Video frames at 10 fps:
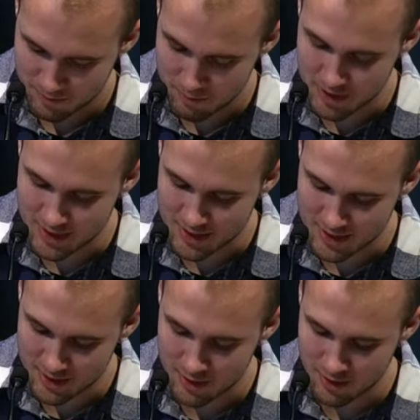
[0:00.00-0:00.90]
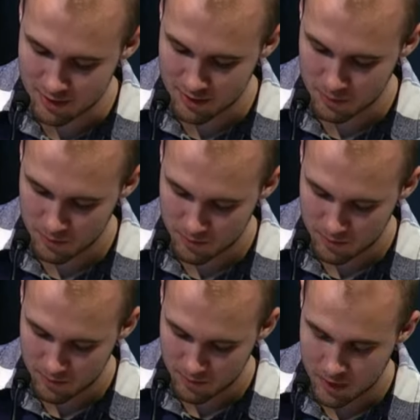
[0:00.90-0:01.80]
Be still
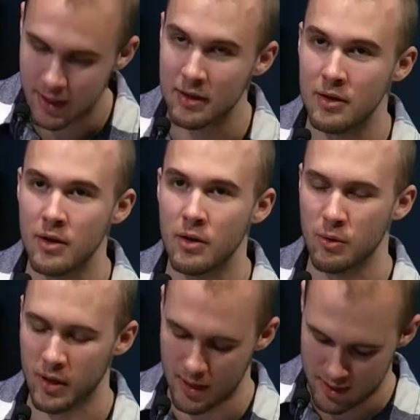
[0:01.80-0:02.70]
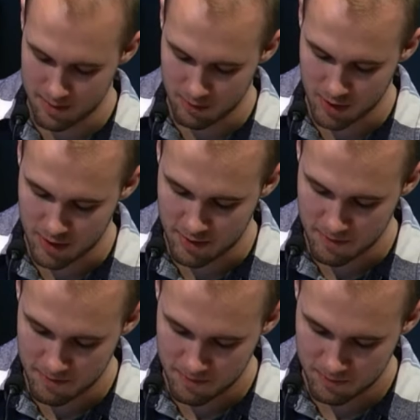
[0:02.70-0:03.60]
and know that I am God.
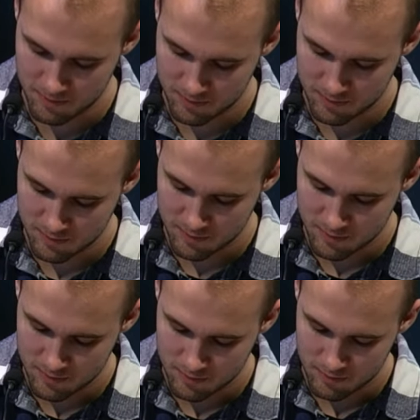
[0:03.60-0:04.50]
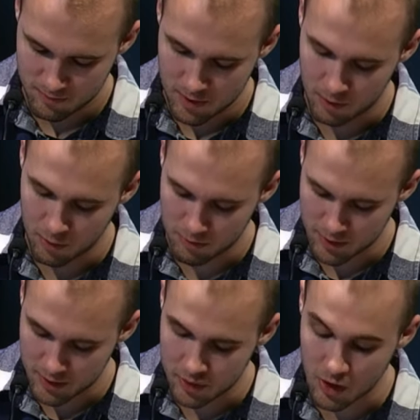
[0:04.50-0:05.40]
I will be
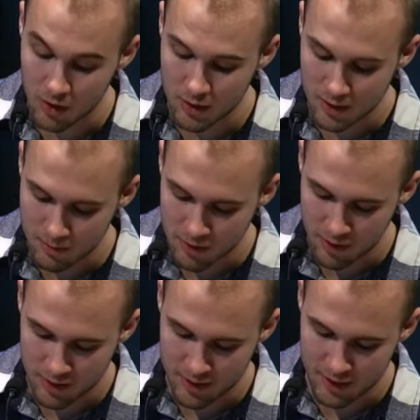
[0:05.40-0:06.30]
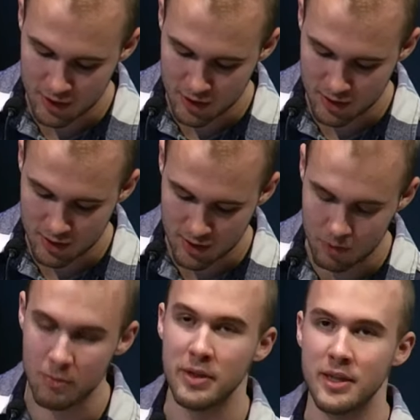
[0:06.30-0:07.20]
exalted among the nations. I
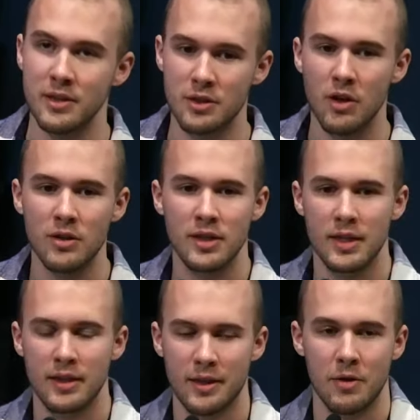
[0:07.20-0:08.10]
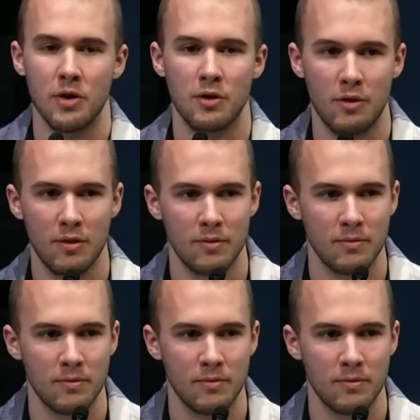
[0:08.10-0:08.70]
will be exalted in the earth.